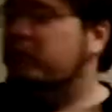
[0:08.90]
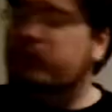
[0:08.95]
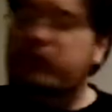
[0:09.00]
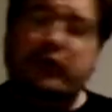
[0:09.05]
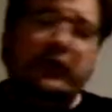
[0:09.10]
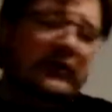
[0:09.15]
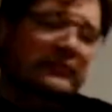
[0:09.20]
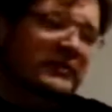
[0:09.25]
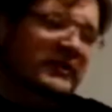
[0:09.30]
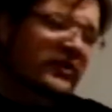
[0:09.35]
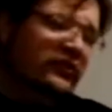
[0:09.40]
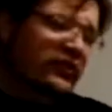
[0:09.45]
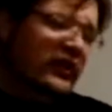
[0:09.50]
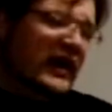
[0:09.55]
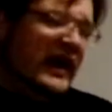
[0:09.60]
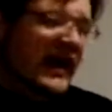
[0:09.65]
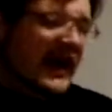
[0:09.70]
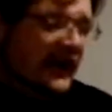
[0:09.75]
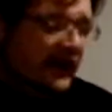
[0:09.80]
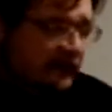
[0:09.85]
doing it because I
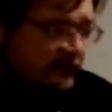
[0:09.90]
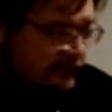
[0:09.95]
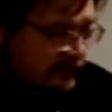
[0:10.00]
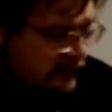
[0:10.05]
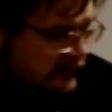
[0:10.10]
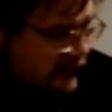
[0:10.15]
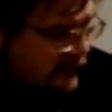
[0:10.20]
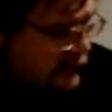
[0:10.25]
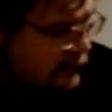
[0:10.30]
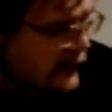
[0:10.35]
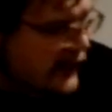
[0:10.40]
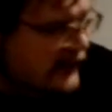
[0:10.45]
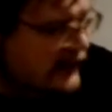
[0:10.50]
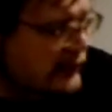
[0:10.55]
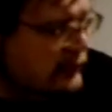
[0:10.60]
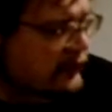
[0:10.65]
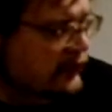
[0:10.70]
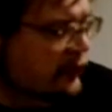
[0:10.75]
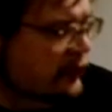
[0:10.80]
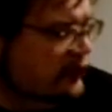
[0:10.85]
wound
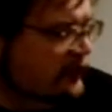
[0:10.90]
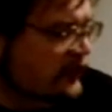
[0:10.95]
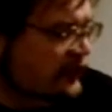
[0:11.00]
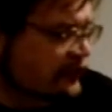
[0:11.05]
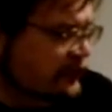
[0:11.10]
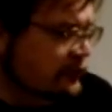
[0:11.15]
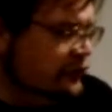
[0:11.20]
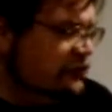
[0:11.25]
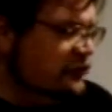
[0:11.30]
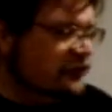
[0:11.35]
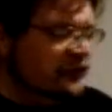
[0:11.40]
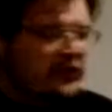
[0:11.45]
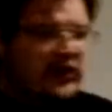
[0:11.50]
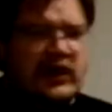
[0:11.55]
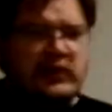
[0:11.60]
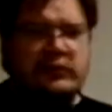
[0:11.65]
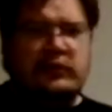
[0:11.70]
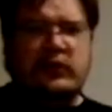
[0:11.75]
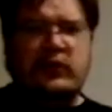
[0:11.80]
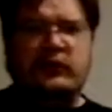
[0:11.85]
up losing a
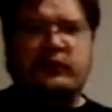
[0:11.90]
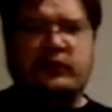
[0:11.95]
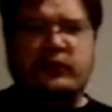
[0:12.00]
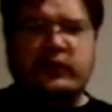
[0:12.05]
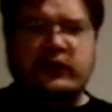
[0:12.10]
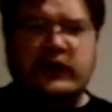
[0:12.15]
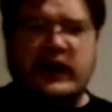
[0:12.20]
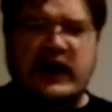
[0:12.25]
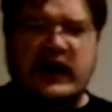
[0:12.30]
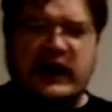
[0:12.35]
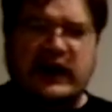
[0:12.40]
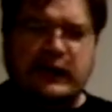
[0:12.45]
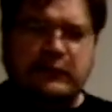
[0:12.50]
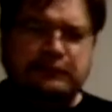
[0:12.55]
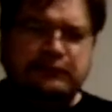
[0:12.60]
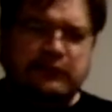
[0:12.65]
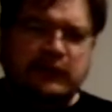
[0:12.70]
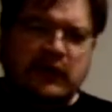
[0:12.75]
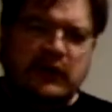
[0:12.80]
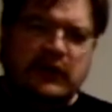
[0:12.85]
subscriber over
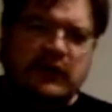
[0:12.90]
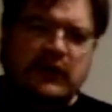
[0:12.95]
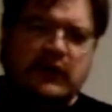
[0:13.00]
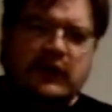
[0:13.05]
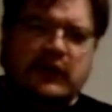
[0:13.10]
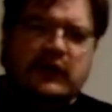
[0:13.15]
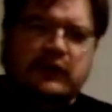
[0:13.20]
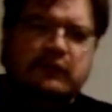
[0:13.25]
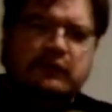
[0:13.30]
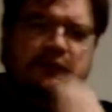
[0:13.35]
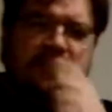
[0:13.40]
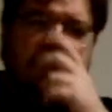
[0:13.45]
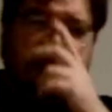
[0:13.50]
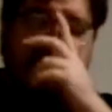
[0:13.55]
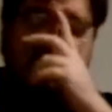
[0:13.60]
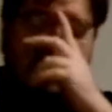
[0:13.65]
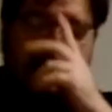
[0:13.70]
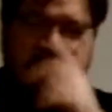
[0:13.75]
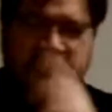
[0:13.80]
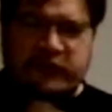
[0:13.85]
my
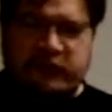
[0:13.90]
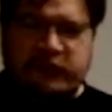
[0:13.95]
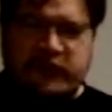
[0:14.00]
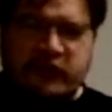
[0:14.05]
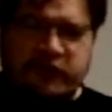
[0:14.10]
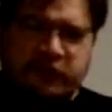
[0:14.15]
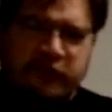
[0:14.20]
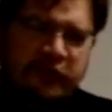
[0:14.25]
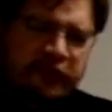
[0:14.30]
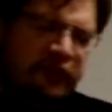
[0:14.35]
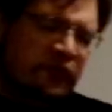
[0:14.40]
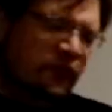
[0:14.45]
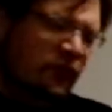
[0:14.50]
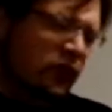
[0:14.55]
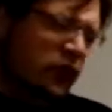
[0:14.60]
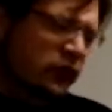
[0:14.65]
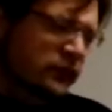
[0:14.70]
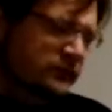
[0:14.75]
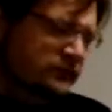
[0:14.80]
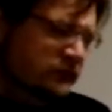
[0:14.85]
comments. Now, first of
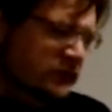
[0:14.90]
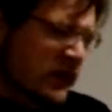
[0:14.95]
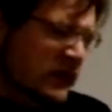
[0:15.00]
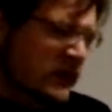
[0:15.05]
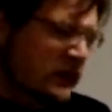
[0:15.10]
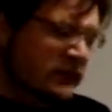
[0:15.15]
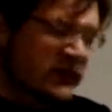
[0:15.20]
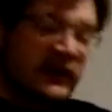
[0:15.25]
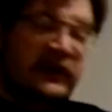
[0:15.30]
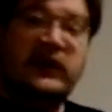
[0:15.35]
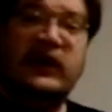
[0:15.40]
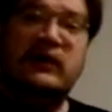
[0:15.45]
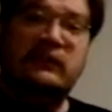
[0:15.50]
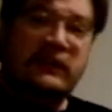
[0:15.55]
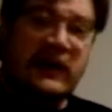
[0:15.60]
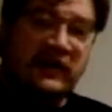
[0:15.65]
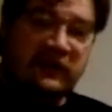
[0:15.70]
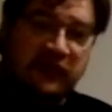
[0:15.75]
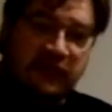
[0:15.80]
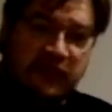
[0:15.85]
all, and I'm going to come
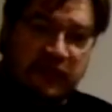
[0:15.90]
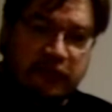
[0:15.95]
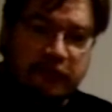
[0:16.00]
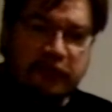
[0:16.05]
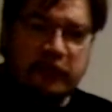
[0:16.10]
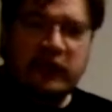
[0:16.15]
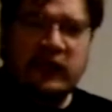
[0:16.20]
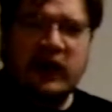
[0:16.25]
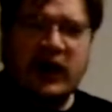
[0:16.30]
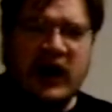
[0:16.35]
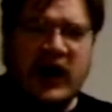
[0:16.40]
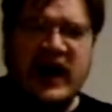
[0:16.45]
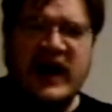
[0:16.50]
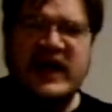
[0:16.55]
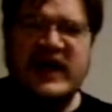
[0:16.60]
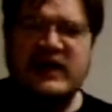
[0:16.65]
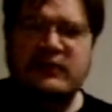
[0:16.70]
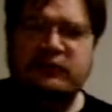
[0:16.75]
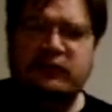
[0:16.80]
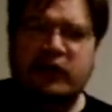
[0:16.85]
back to this, I
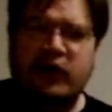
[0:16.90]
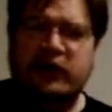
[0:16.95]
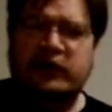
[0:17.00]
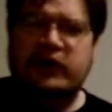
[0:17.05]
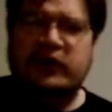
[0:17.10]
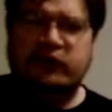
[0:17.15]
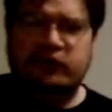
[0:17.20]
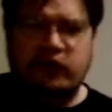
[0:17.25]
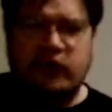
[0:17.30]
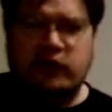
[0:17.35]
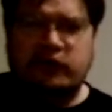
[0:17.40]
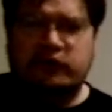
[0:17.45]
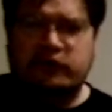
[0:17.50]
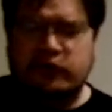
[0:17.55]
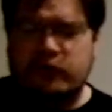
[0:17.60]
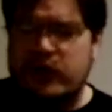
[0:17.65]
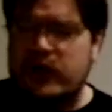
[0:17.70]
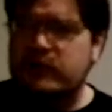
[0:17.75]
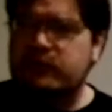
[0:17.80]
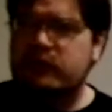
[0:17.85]
am not a doctor,
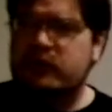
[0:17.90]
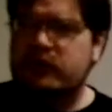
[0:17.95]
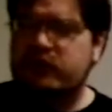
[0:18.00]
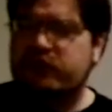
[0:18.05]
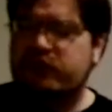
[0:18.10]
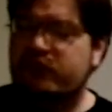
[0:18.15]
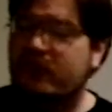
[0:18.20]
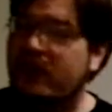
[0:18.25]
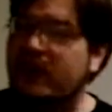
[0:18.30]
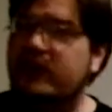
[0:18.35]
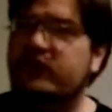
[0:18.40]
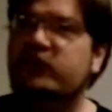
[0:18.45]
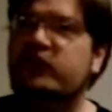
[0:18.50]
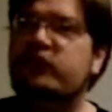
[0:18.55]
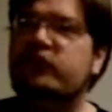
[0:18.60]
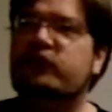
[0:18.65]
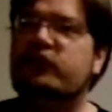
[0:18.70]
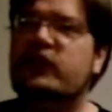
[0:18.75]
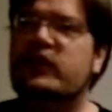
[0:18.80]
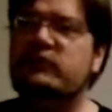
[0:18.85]
I am not a
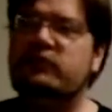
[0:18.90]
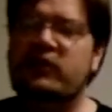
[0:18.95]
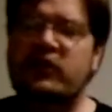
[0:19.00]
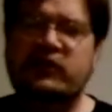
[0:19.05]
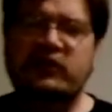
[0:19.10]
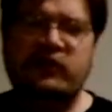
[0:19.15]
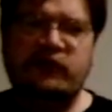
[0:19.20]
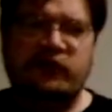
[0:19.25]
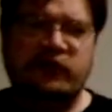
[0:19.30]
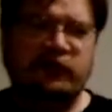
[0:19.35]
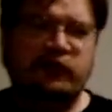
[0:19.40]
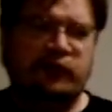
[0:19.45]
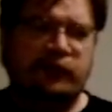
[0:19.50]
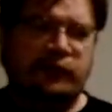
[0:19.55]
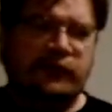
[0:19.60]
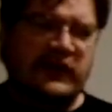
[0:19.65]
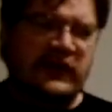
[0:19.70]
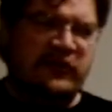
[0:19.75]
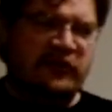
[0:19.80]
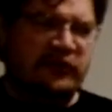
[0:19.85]
scientist, I am not an official
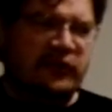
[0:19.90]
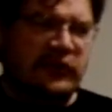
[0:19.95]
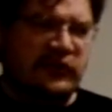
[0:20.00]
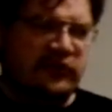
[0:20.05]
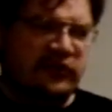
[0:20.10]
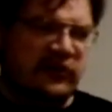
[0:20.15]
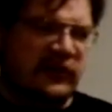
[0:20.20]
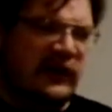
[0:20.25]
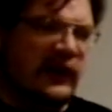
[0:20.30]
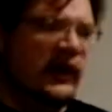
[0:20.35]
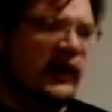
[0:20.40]
researcher,